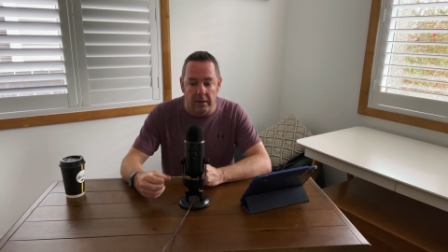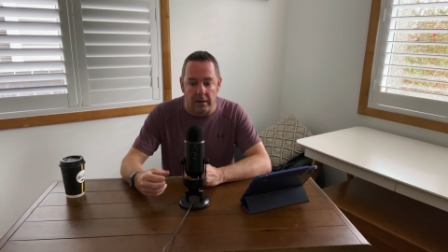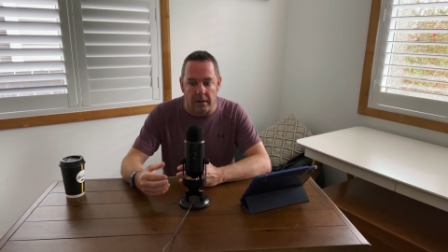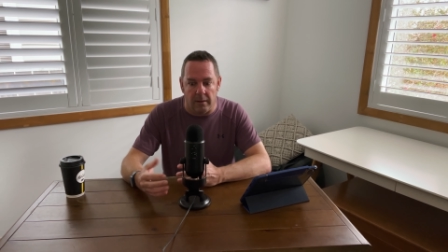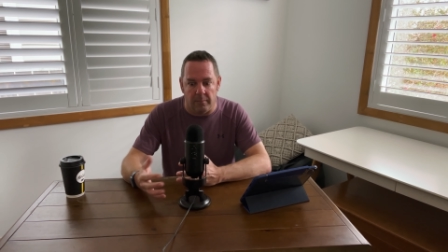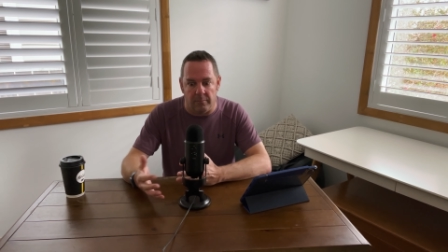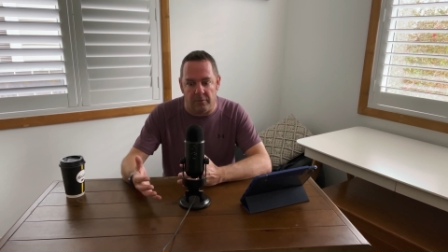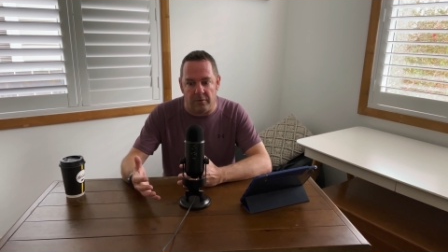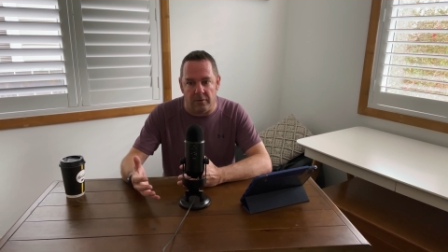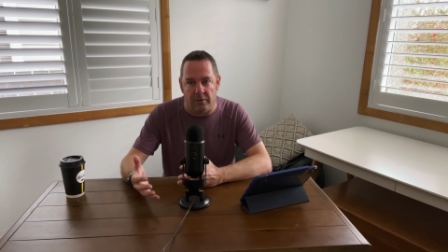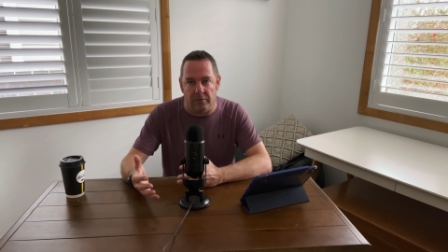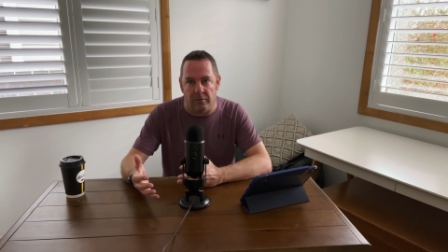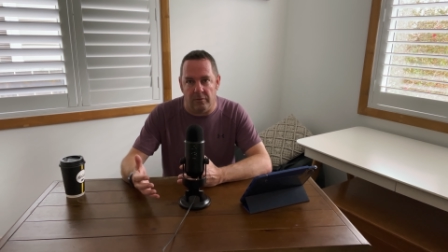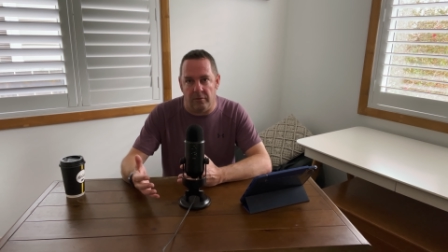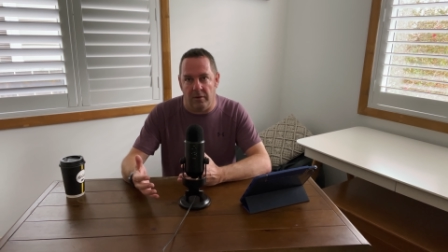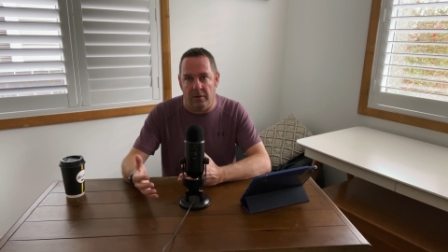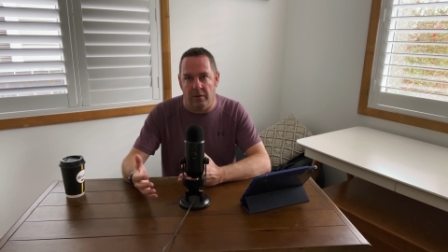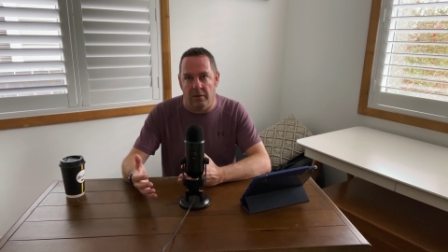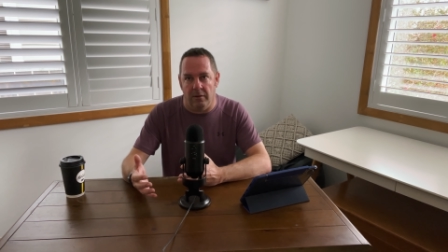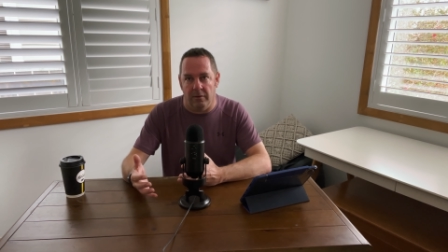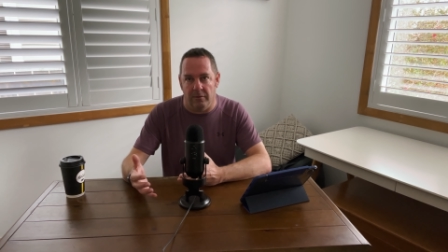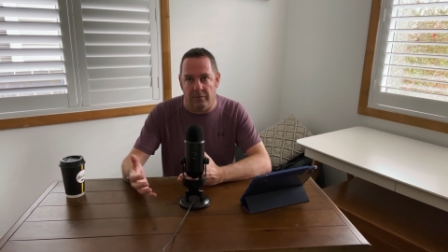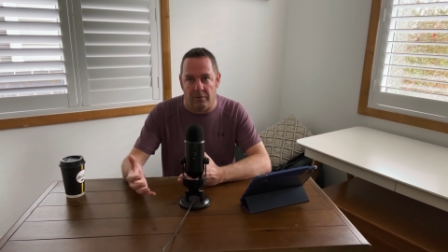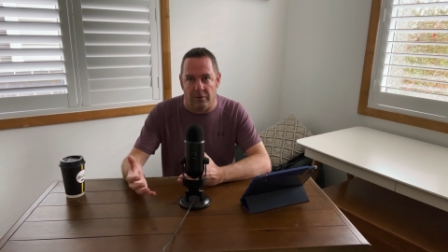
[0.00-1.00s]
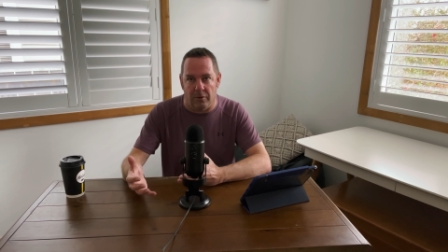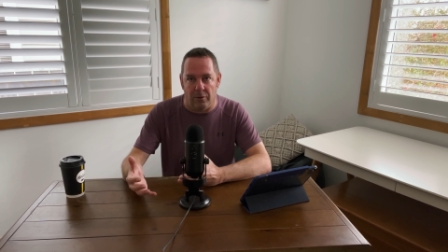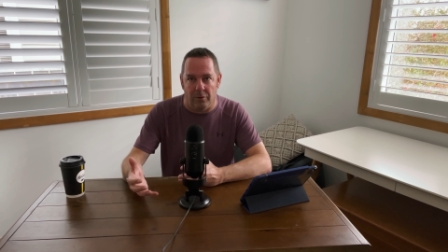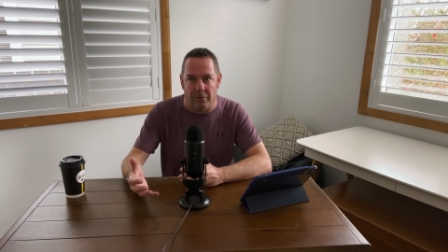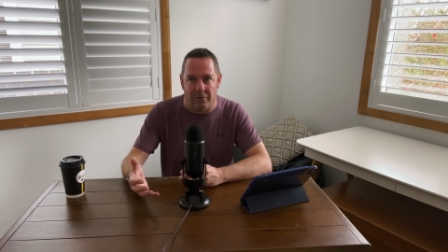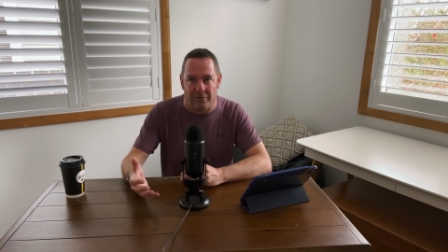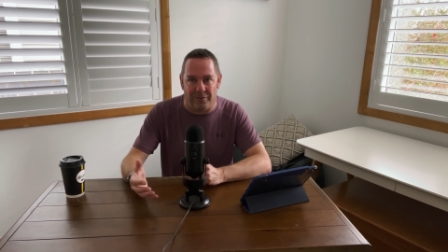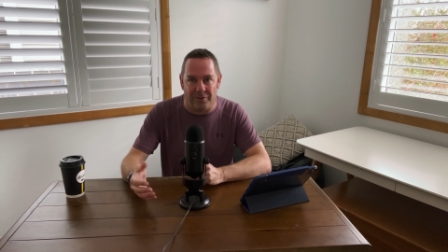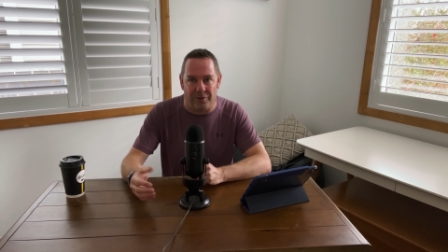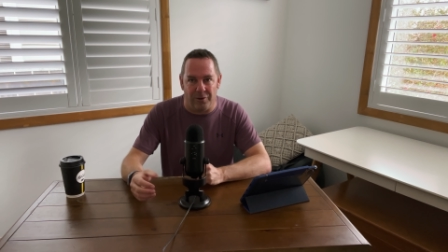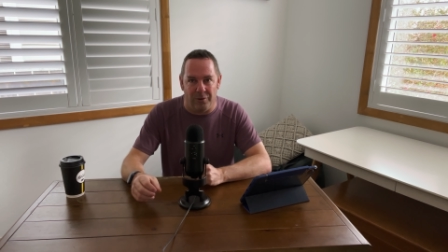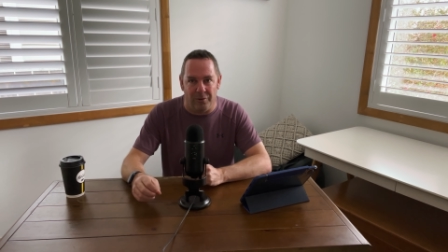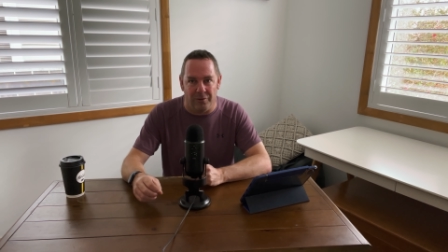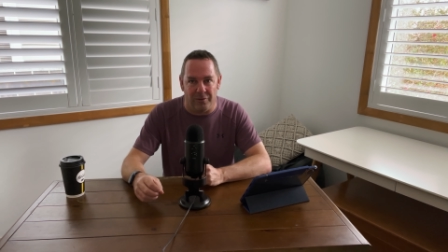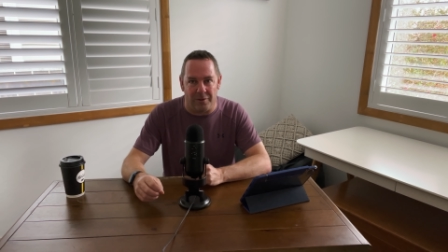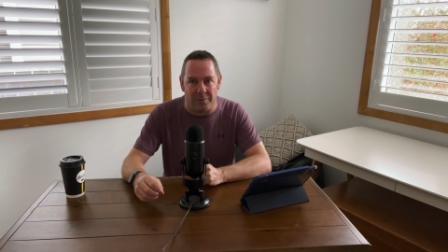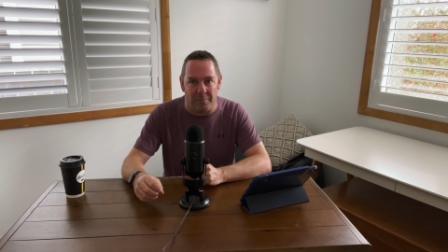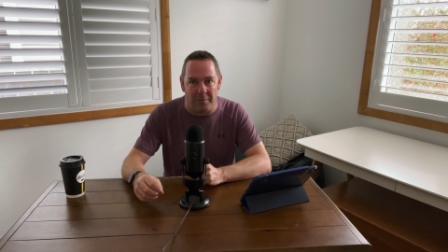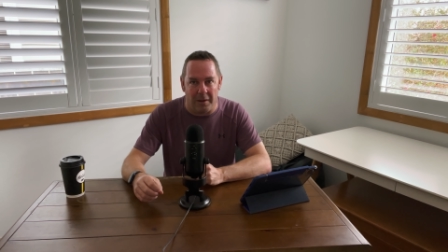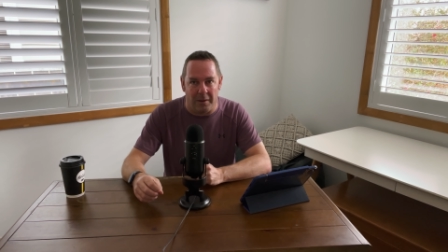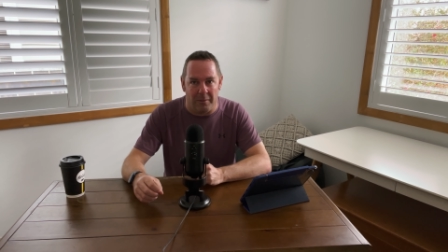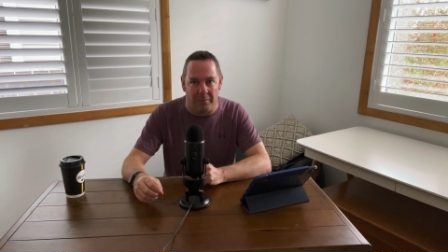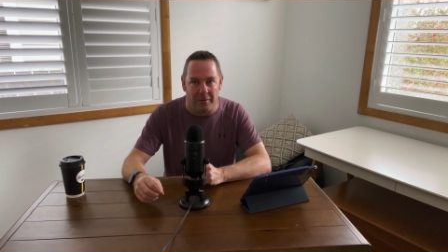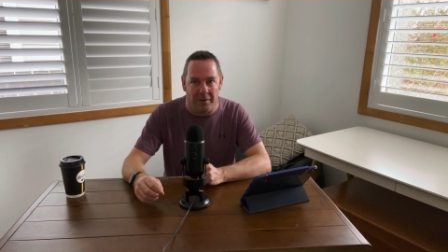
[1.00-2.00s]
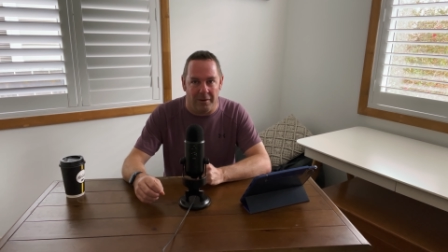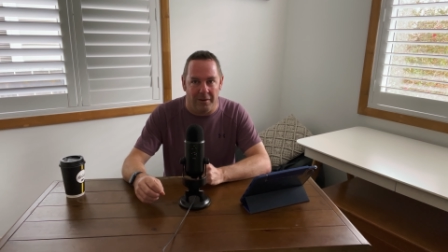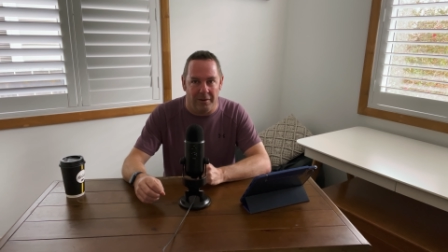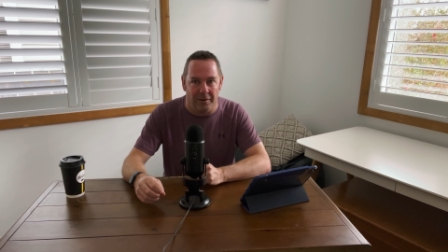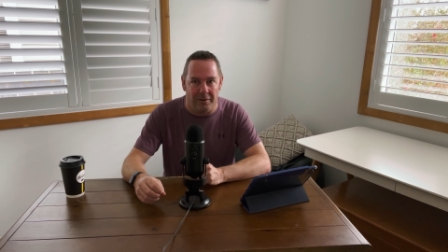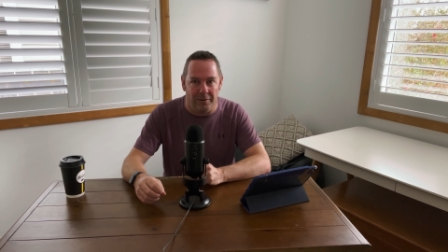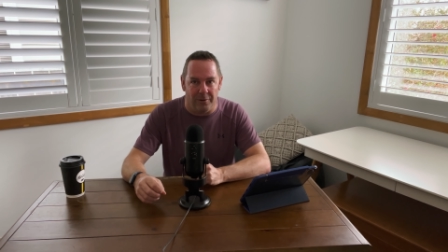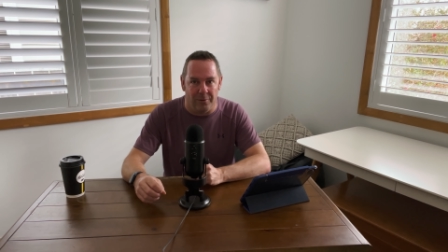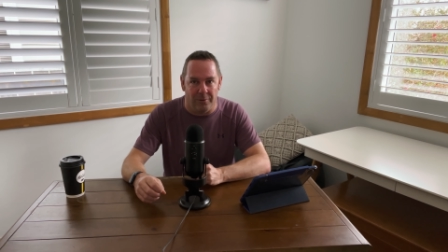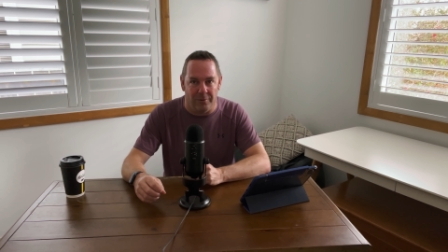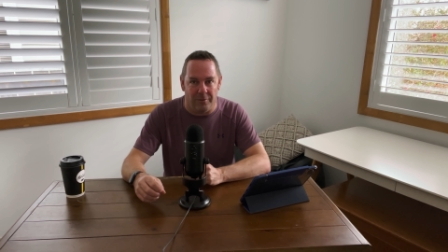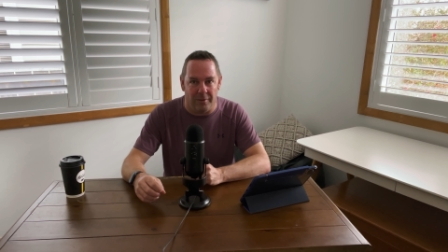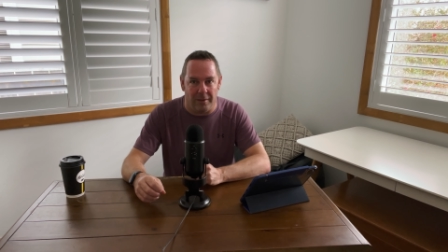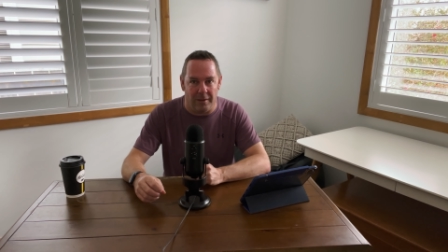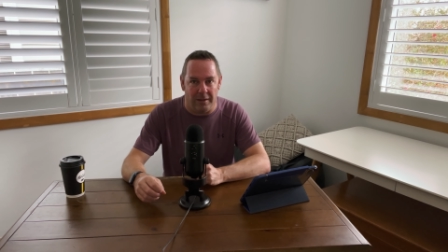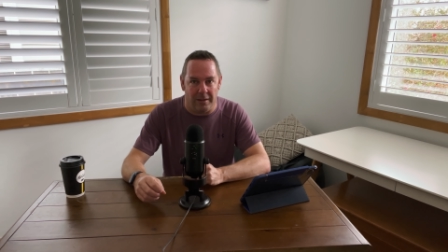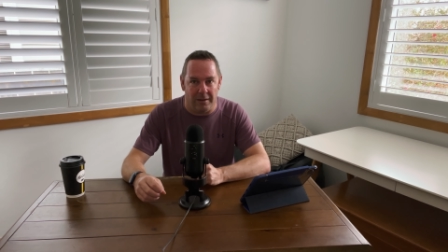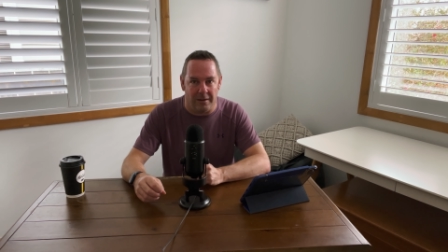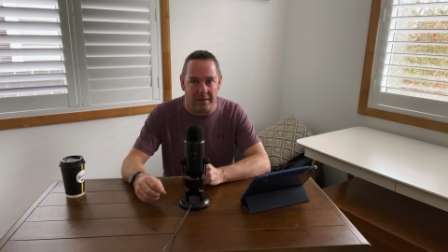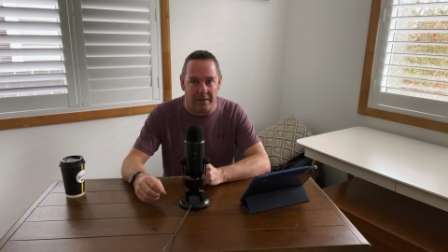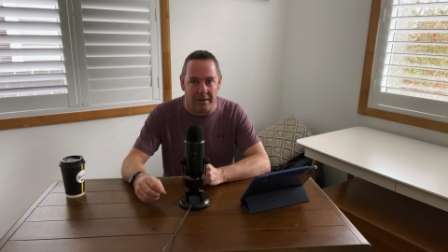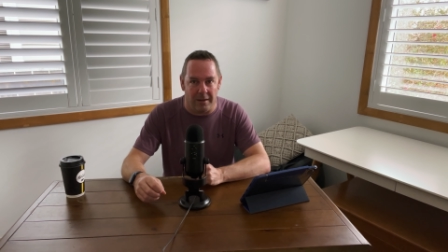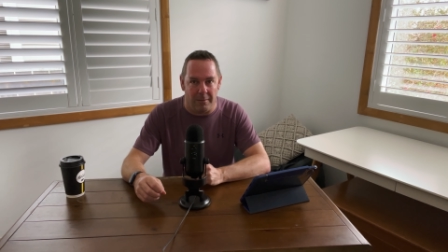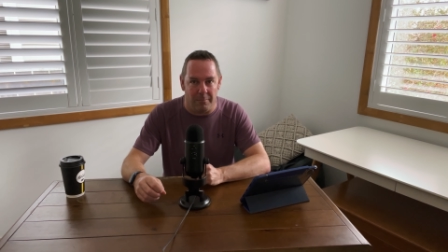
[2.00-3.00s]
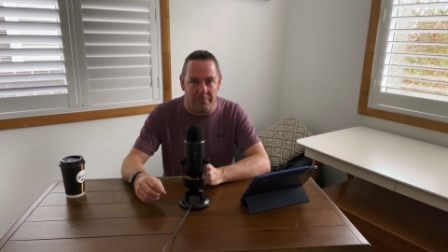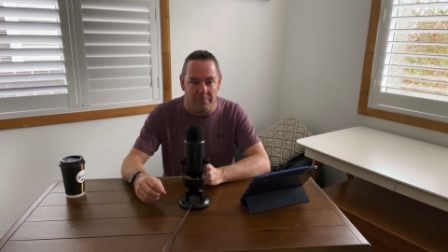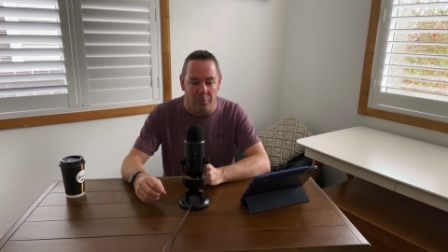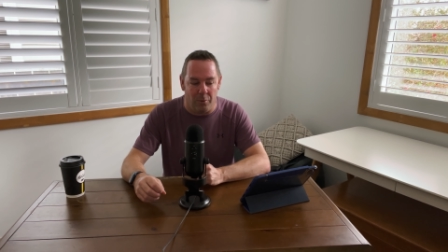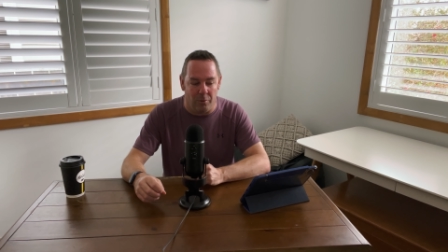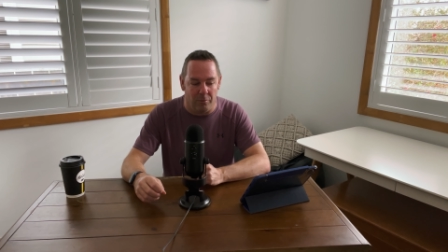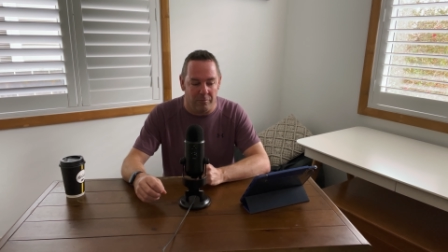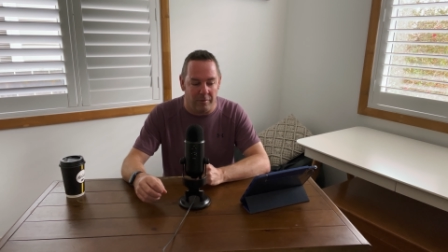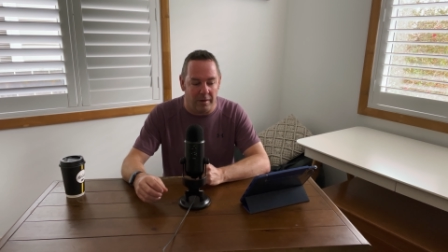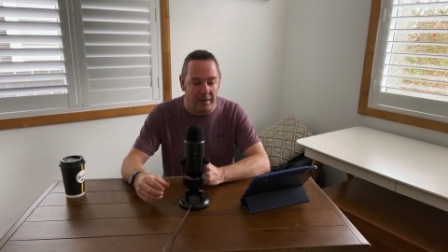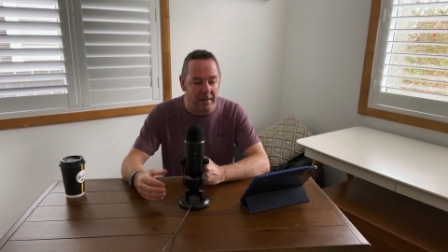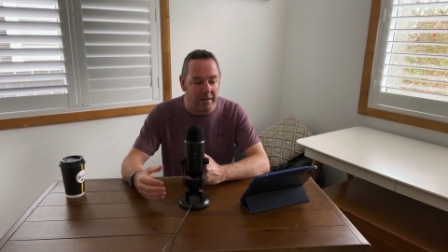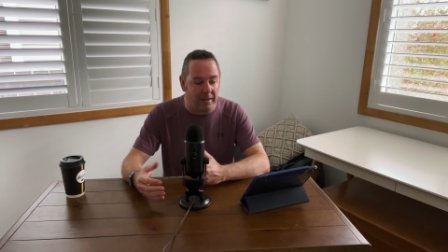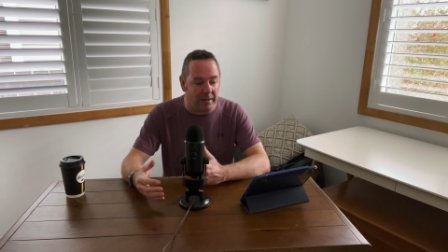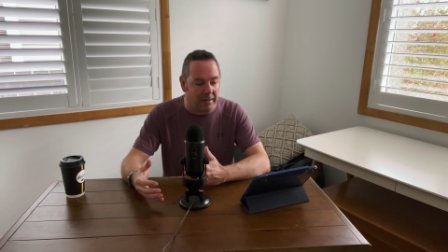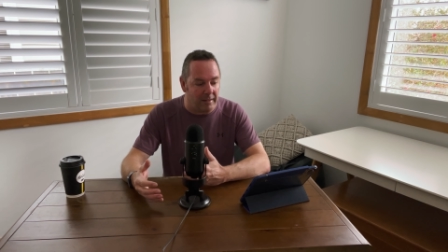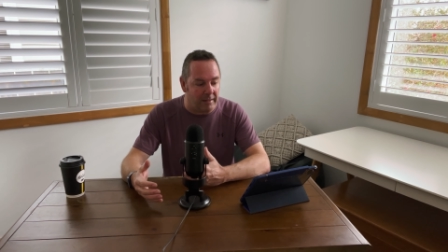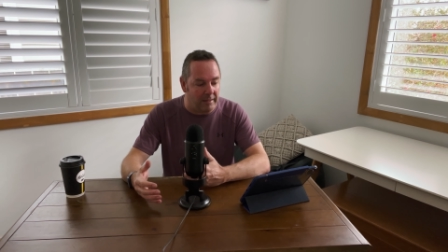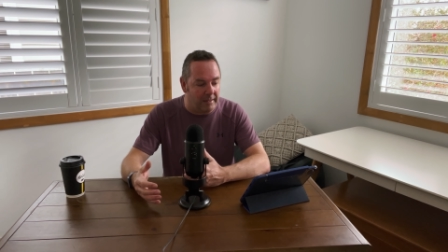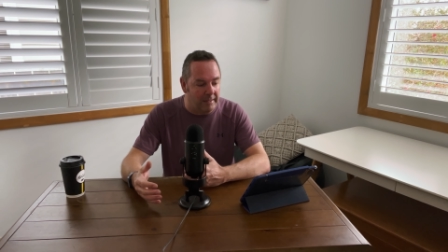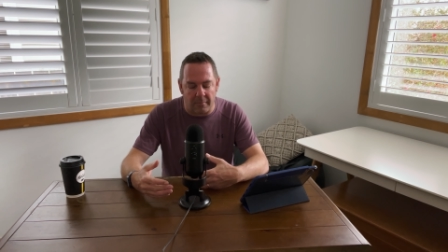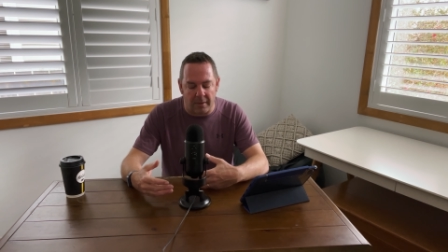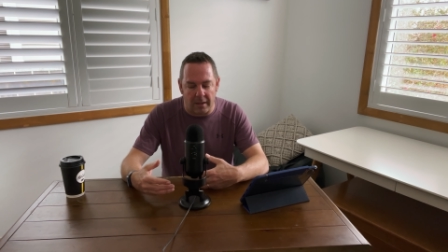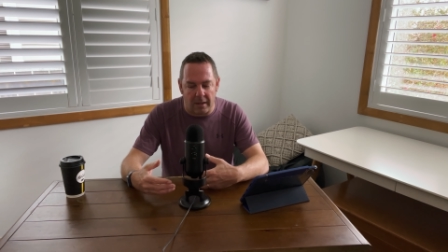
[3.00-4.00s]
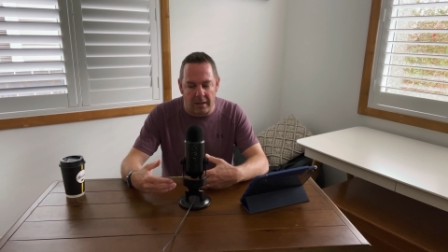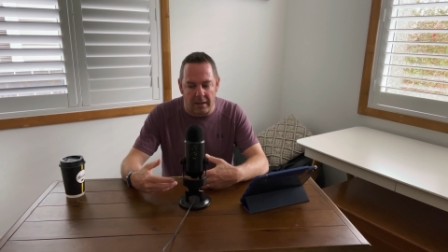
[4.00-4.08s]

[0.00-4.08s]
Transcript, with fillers: Um, so it's a, it's a good excuse to be able to use that um, more regularly.